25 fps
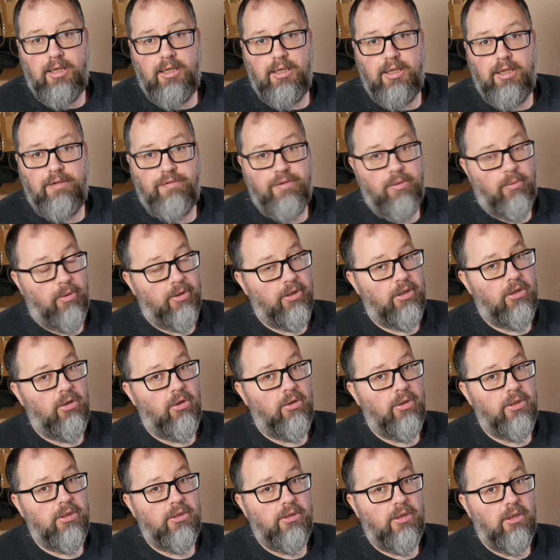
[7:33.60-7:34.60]
If you want to
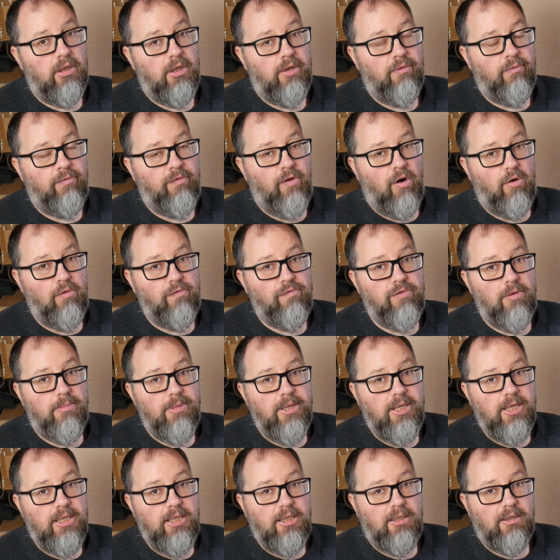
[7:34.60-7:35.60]
go and vote for
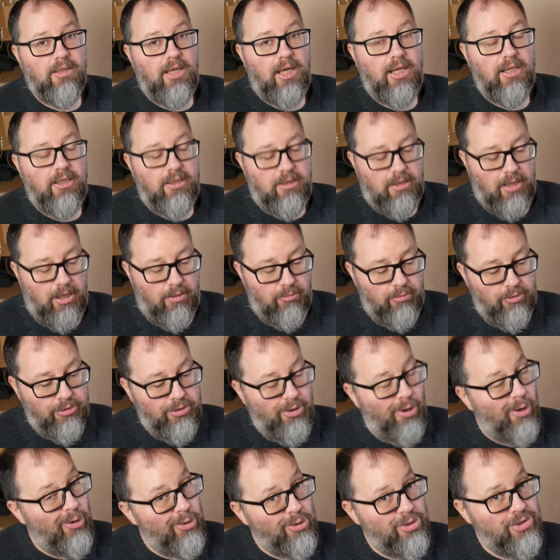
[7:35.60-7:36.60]
me, then that would
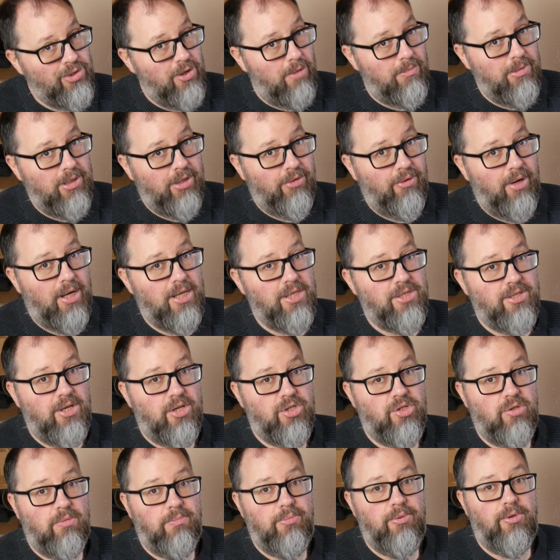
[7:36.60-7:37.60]
also be great. I
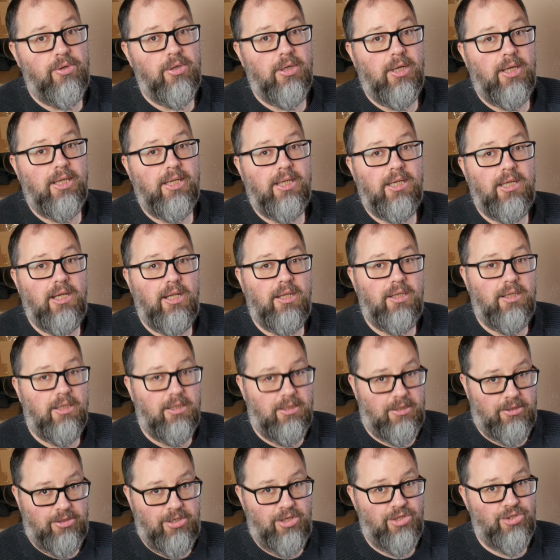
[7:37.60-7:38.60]
shall put a link in
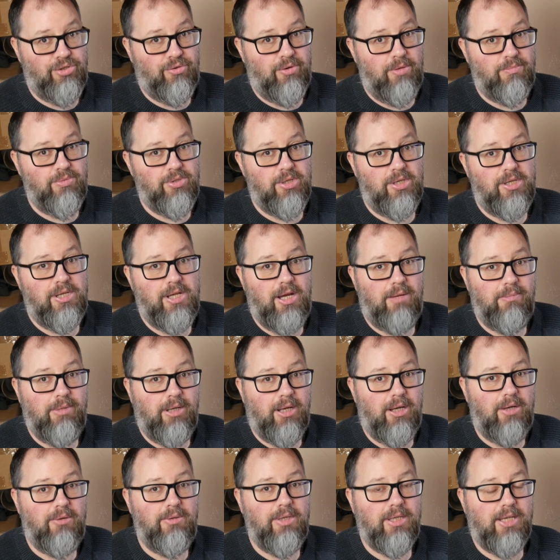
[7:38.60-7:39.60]
the description down
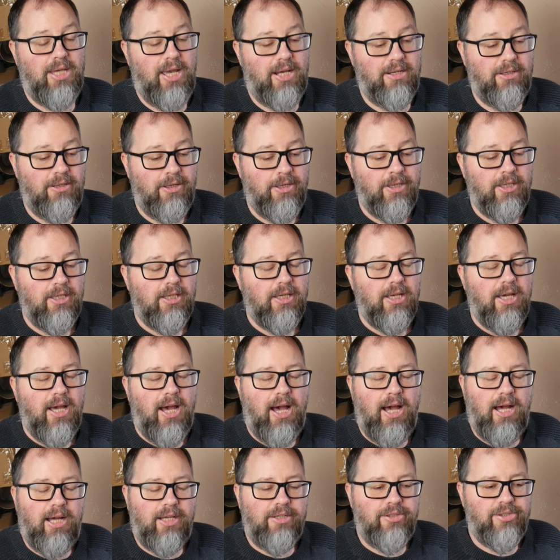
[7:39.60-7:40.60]
below again.
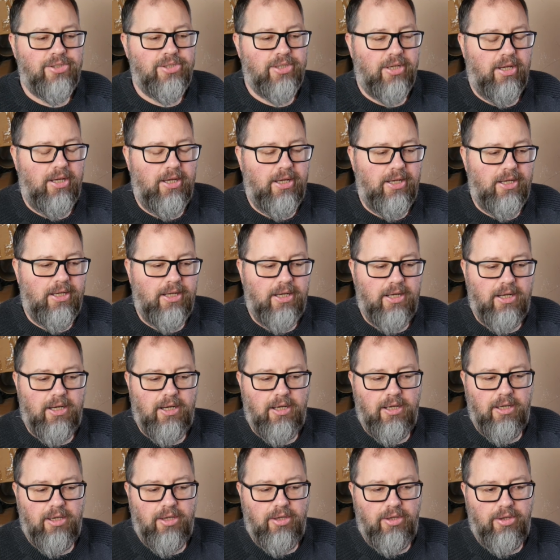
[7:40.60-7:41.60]
And
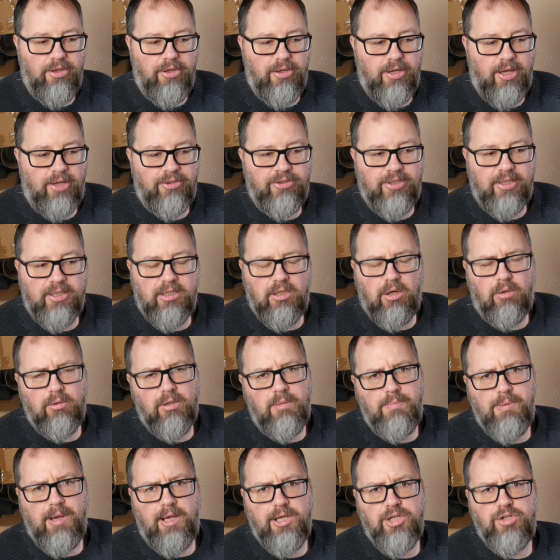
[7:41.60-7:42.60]
I think
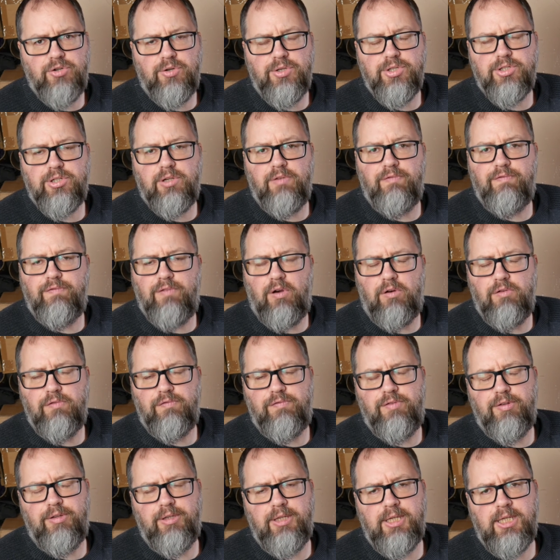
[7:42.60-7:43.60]
only patrons can vote
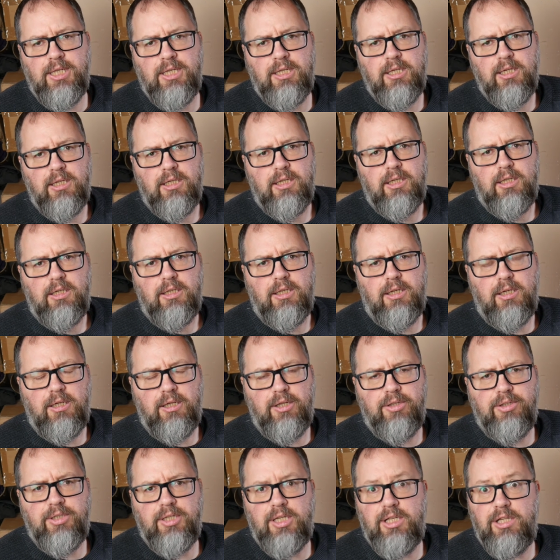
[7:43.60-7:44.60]
for the
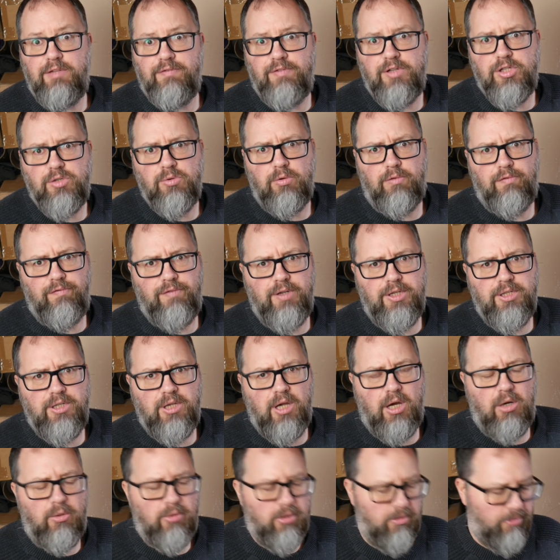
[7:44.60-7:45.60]
individual
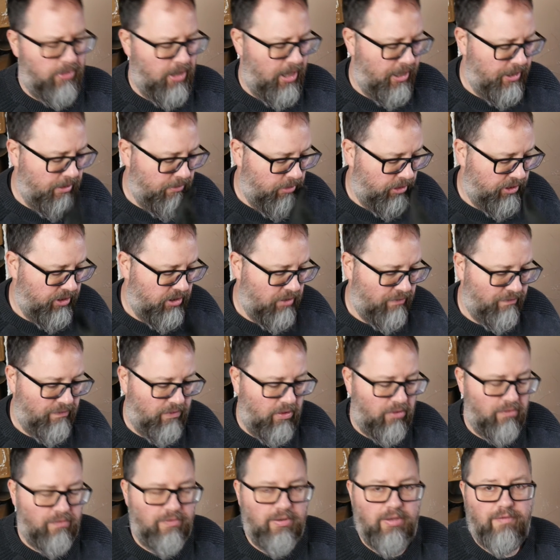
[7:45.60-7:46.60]
video, but anybody can
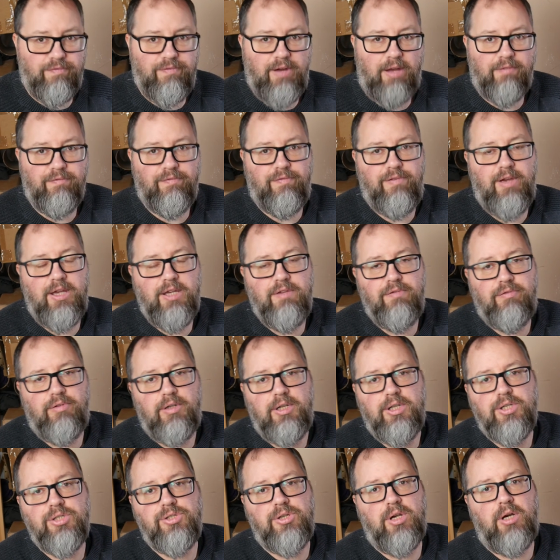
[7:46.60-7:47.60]
vote for the fan
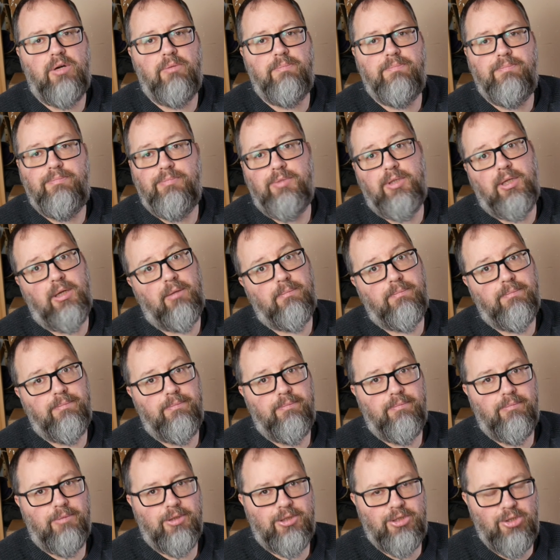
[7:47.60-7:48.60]
favourite. So, you know,
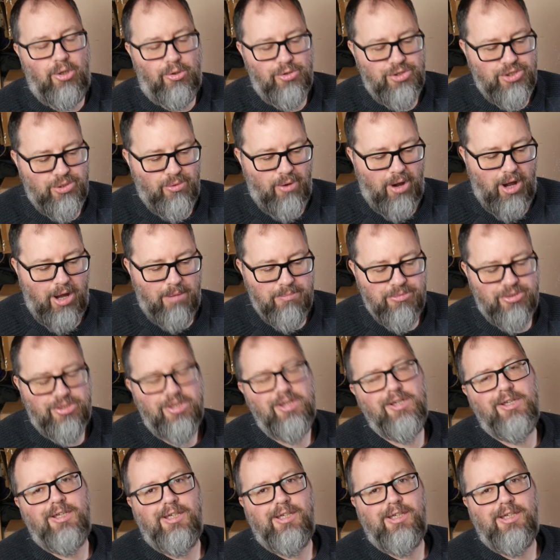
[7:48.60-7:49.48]
call to arms.